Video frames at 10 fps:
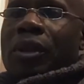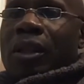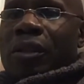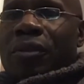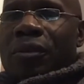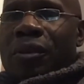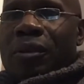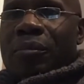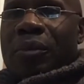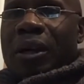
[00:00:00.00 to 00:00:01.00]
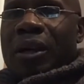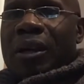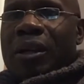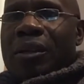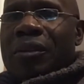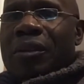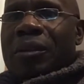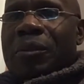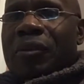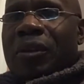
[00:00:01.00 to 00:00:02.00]
Lilith, by
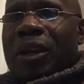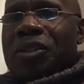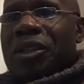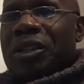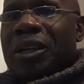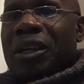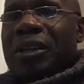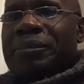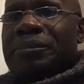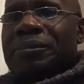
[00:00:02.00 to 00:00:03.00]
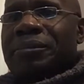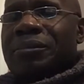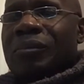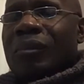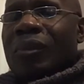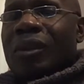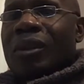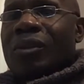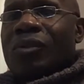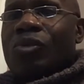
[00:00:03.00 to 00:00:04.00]
the Midrashic um,
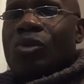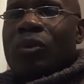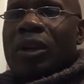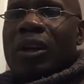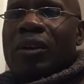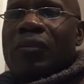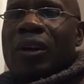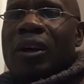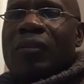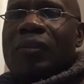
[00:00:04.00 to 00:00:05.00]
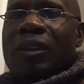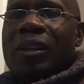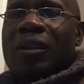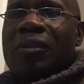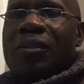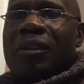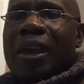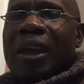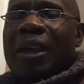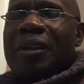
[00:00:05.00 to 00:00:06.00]
story of, of Lilith,
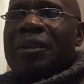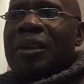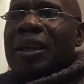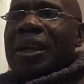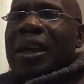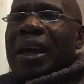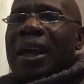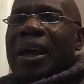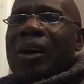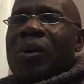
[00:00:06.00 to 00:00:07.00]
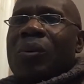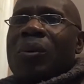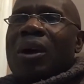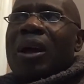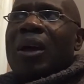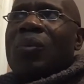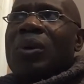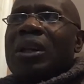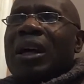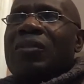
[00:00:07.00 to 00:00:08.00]
and how
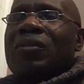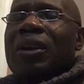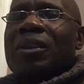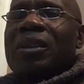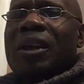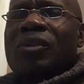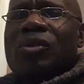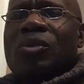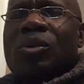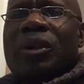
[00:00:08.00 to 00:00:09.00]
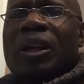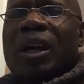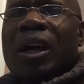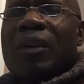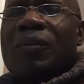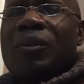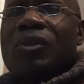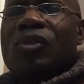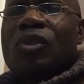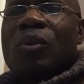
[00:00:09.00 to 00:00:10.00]
when I read that story, I was
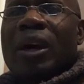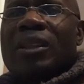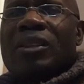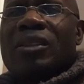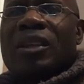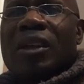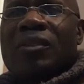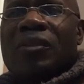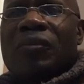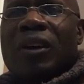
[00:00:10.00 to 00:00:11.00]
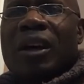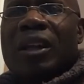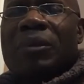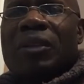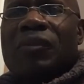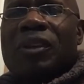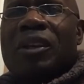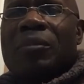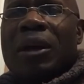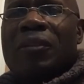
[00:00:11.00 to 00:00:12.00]
so identified. I mean, if
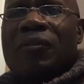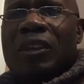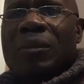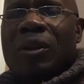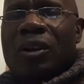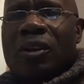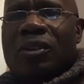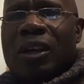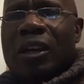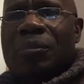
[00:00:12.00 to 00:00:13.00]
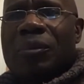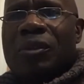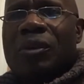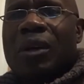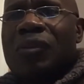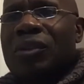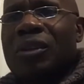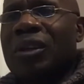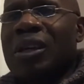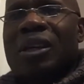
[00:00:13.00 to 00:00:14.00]
thinking about a female archetype, I mean, you obviously,
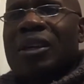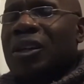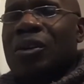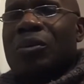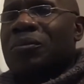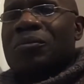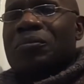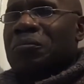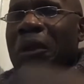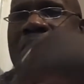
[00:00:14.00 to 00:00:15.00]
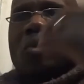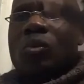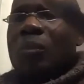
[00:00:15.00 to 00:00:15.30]
you know, as a